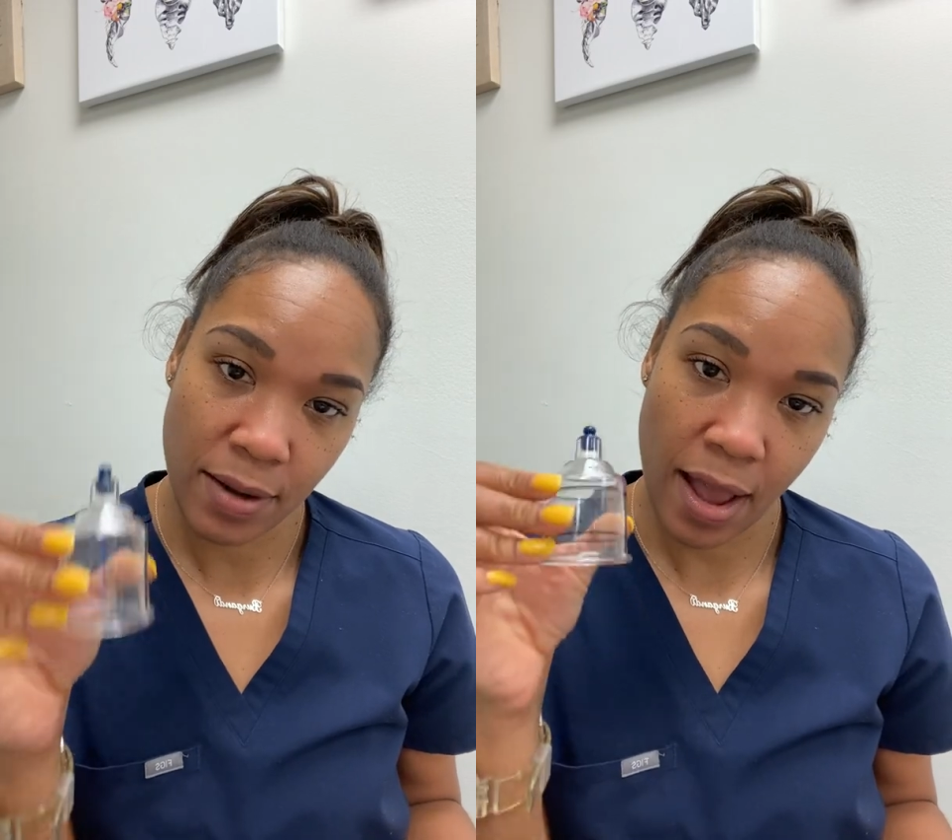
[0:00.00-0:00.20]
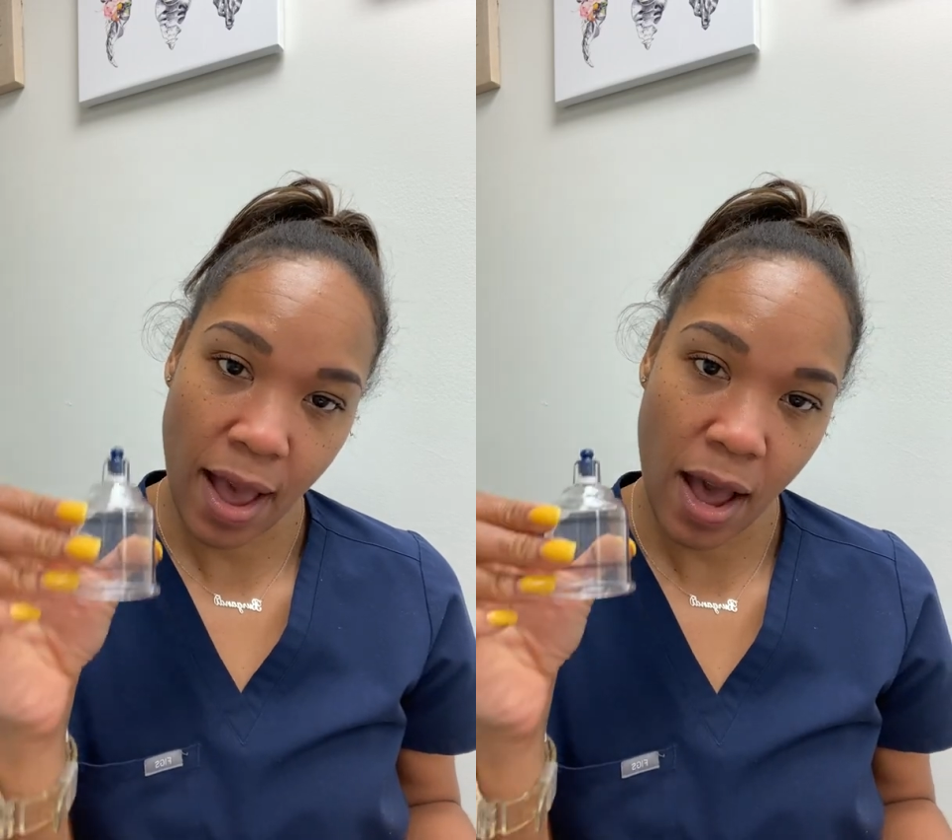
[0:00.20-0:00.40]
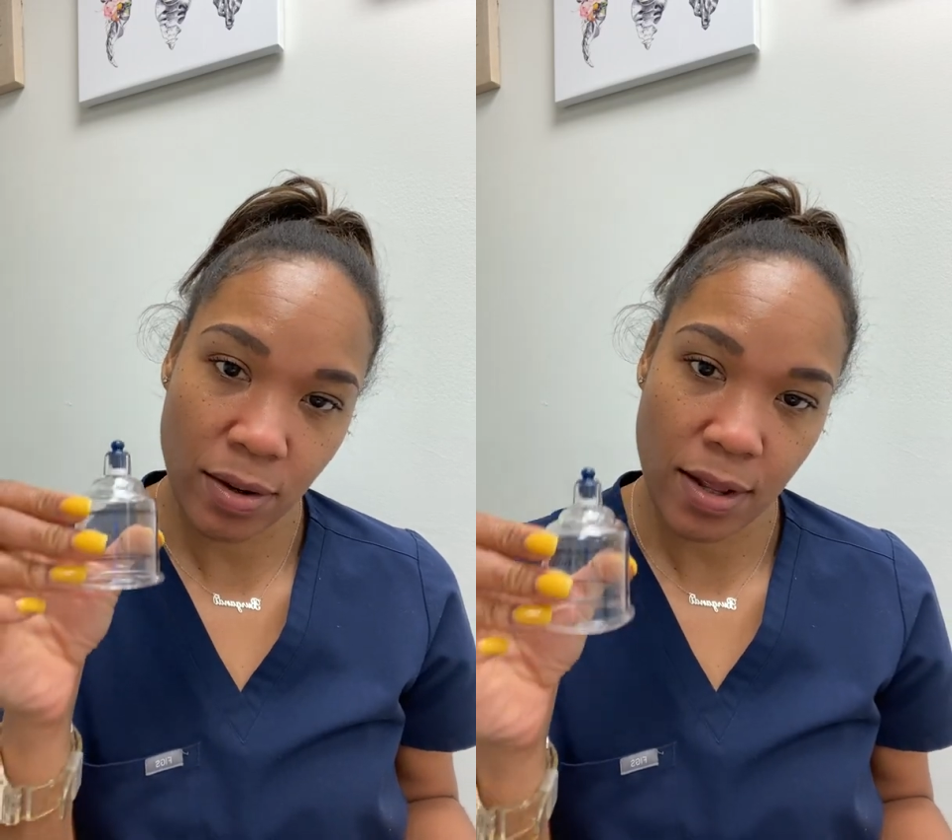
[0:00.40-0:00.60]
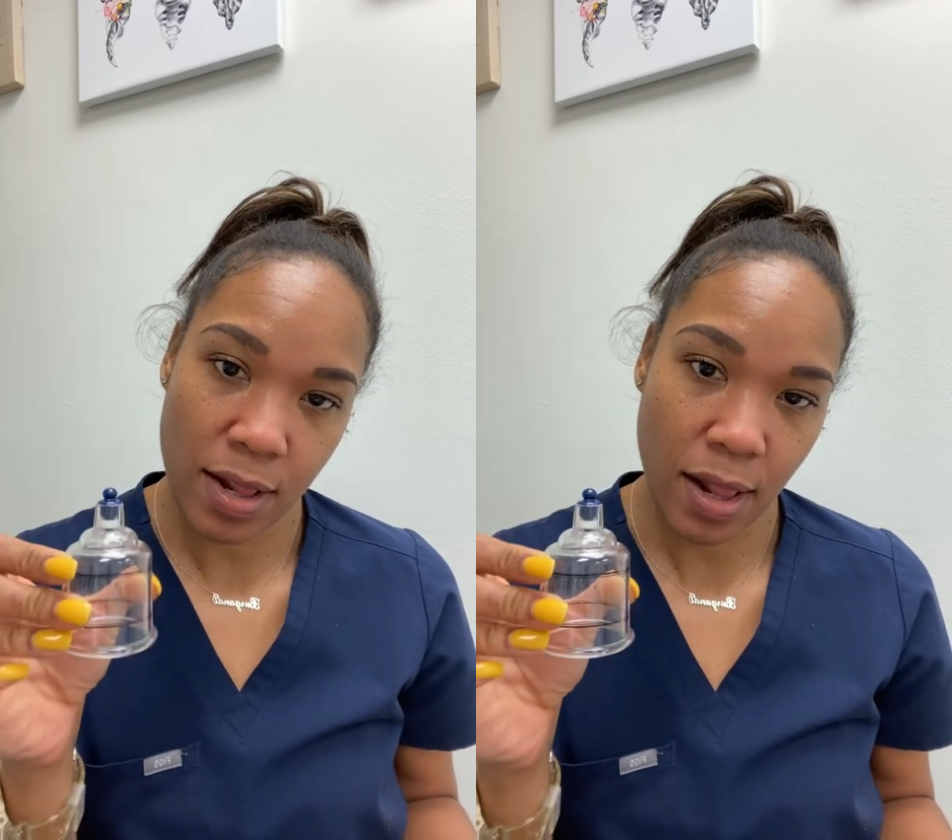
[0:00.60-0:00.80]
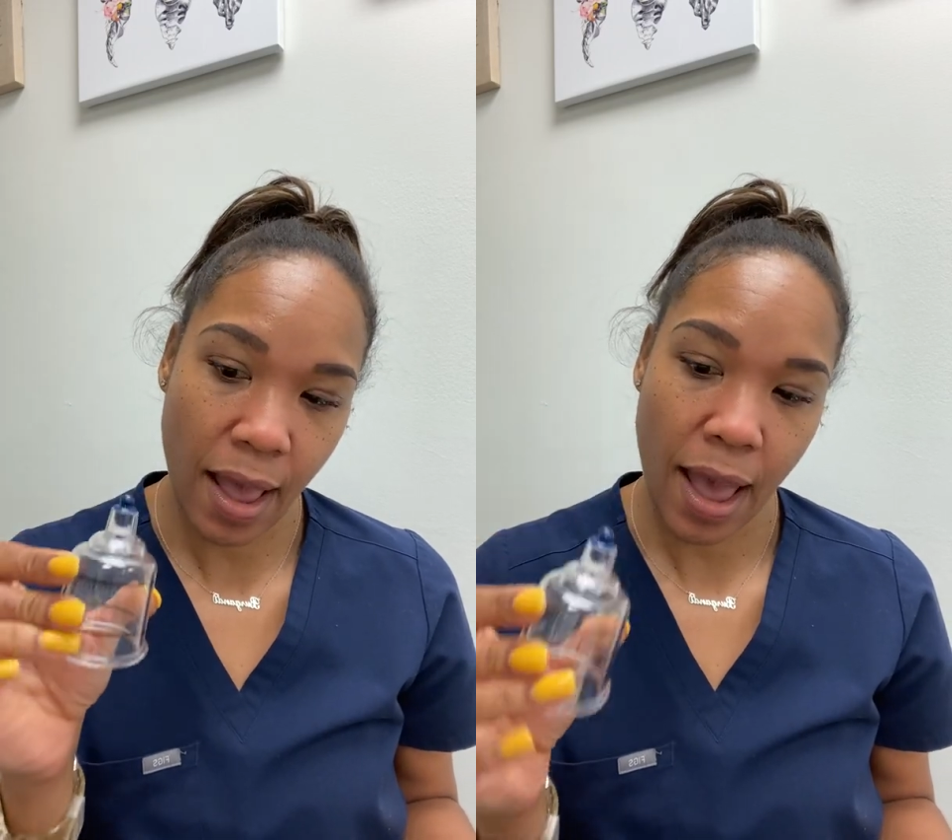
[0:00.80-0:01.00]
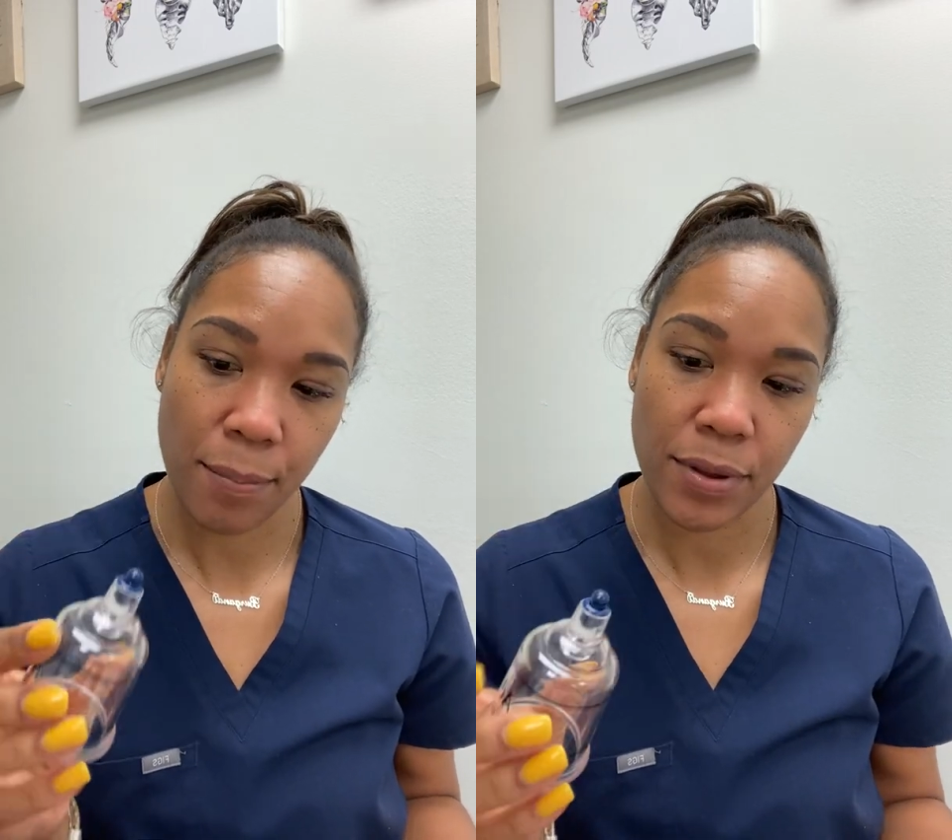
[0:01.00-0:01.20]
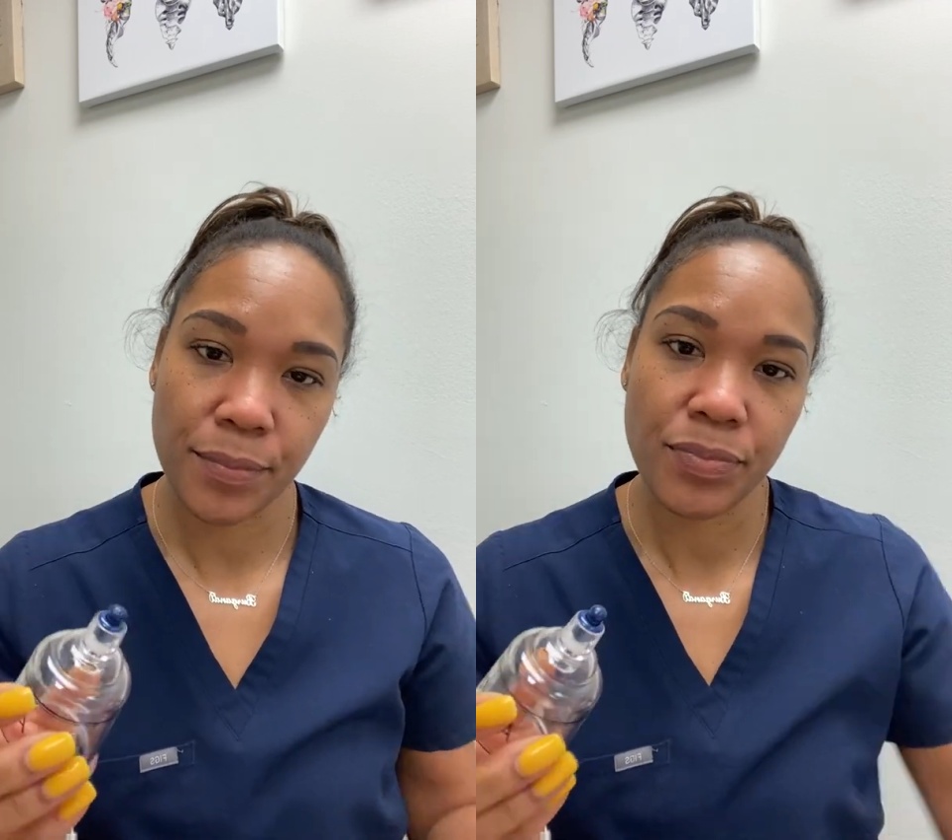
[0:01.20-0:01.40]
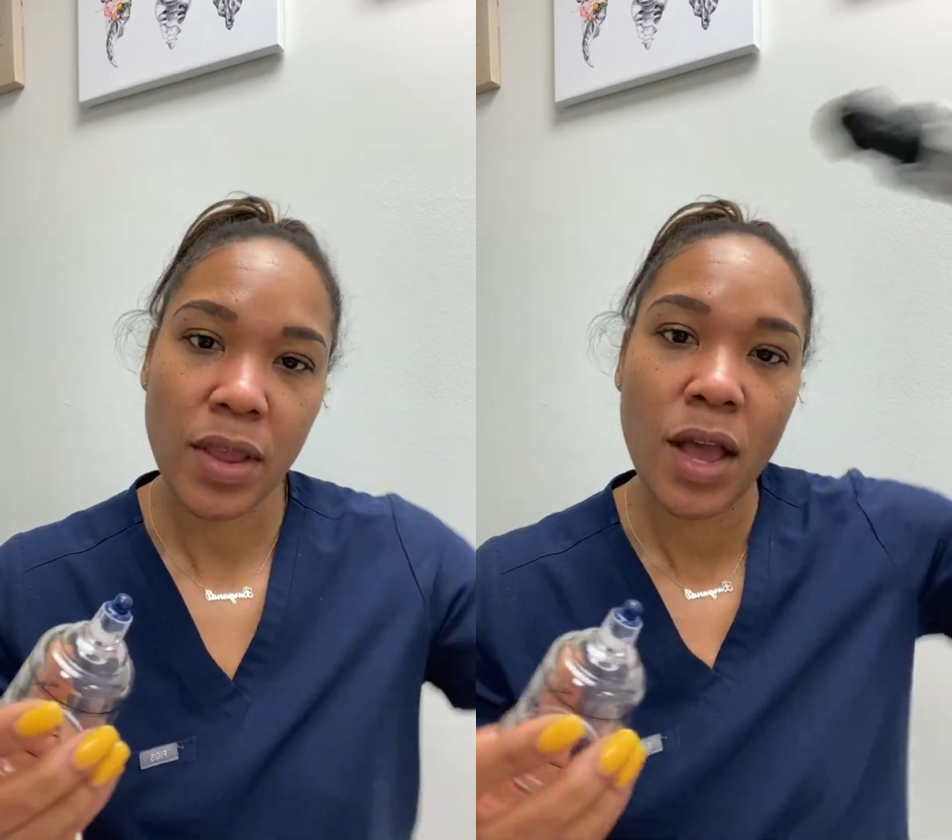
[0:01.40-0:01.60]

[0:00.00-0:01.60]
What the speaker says: Now, how does that happen?